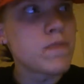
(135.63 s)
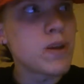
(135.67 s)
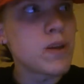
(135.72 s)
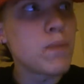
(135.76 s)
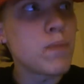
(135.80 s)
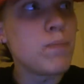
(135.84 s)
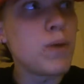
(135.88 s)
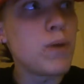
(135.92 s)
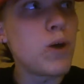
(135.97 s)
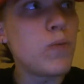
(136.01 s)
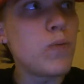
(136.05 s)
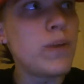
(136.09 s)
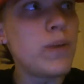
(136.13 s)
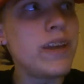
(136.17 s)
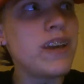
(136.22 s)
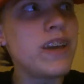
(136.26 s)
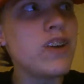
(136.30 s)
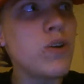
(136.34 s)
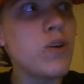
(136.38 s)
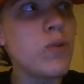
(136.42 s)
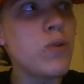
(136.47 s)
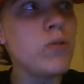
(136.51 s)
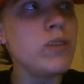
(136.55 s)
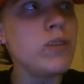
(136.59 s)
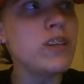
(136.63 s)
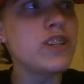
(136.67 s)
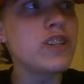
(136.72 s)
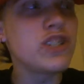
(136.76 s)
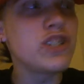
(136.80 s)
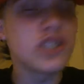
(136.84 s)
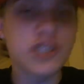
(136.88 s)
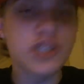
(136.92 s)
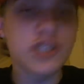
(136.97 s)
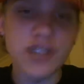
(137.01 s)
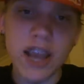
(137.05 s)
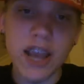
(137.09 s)
But we can only
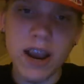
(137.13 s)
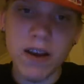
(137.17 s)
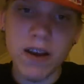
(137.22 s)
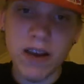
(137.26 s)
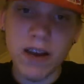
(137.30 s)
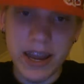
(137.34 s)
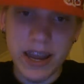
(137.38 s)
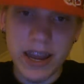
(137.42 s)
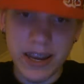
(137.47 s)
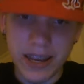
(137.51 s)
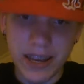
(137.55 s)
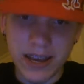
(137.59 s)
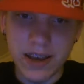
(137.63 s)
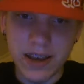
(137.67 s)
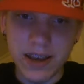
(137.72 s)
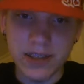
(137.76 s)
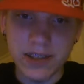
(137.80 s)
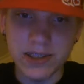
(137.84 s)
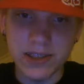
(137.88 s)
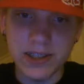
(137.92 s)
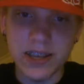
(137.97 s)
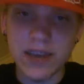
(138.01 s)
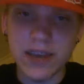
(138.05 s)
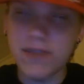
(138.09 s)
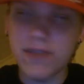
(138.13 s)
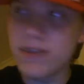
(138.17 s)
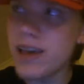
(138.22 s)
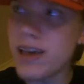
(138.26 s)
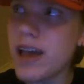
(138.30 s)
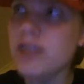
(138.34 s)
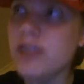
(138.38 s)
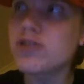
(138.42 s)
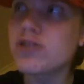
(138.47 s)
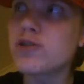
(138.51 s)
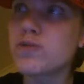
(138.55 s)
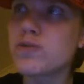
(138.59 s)
share ideas, and
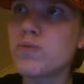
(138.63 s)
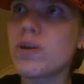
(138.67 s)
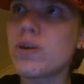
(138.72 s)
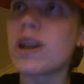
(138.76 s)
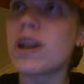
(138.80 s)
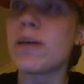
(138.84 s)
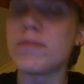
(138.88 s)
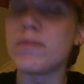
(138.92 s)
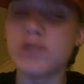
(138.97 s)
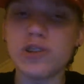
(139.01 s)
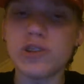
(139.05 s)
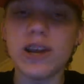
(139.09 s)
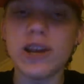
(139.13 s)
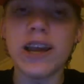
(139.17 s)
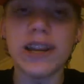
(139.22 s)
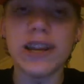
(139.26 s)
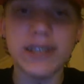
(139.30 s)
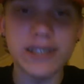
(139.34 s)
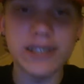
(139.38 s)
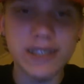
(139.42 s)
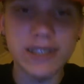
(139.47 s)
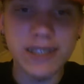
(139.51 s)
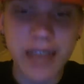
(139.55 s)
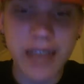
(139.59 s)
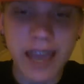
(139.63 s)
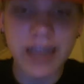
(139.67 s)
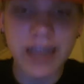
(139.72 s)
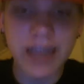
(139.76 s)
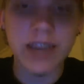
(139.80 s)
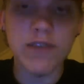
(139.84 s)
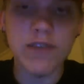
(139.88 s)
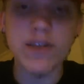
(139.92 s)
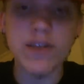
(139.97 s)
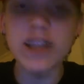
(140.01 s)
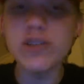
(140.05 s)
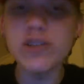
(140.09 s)
that's what I'm trying to say
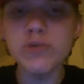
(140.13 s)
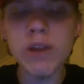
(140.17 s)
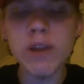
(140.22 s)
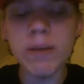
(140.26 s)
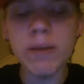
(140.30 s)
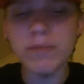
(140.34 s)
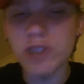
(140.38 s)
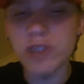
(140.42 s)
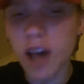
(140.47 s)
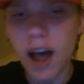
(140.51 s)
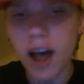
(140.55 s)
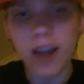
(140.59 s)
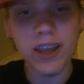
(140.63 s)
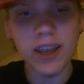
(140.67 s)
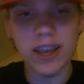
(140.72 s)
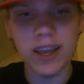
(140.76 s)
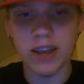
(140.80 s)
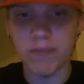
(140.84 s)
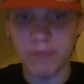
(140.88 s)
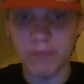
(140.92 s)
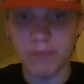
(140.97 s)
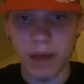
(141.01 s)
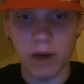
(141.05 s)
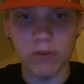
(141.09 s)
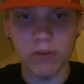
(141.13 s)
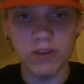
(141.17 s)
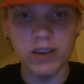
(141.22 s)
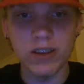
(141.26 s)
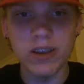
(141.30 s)
here. That's what I'm talking about.